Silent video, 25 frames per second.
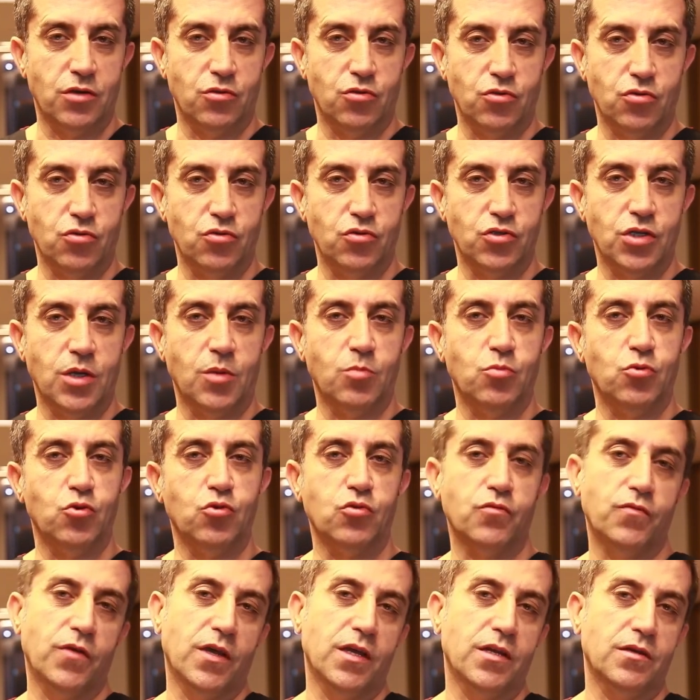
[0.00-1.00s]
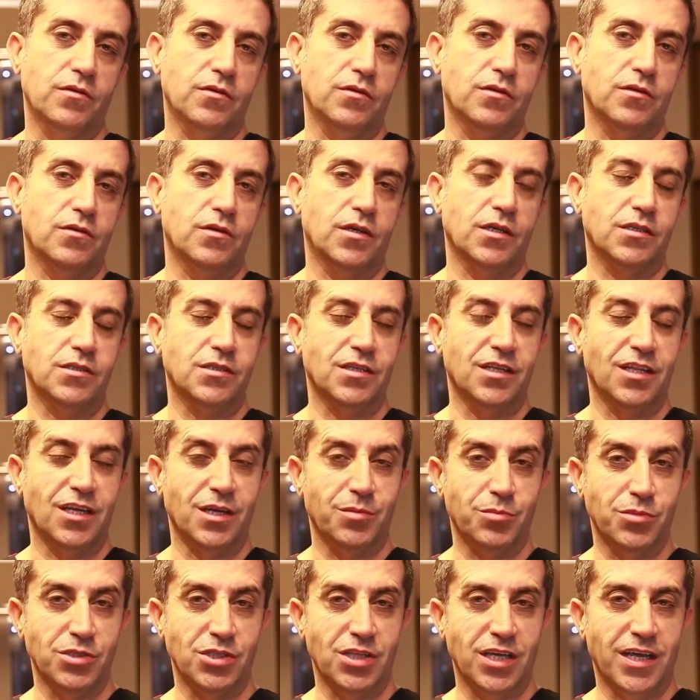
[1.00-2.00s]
I ask those